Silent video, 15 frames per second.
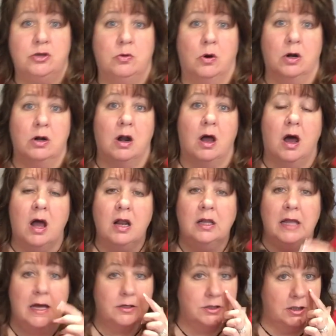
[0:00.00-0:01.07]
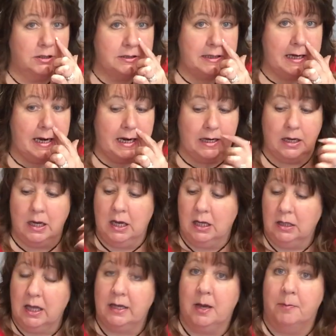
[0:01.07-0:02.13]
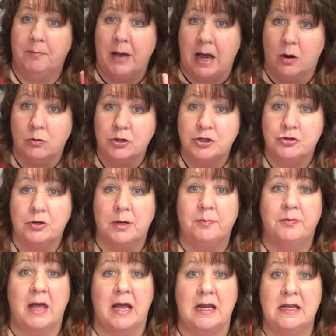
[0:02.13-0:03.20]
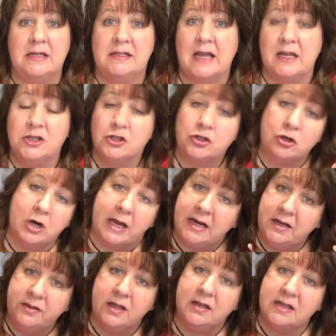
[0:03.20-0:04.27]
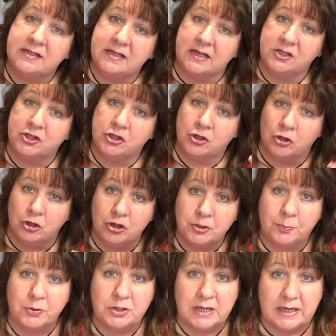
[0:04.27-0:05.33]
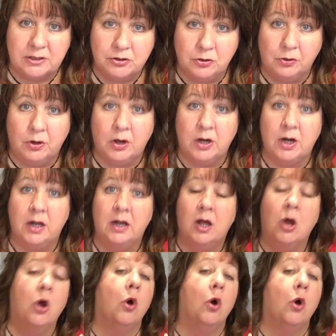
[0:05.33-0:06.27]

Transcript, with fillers: You are not allowed to take like a power strip that is anything that says surge protector on it,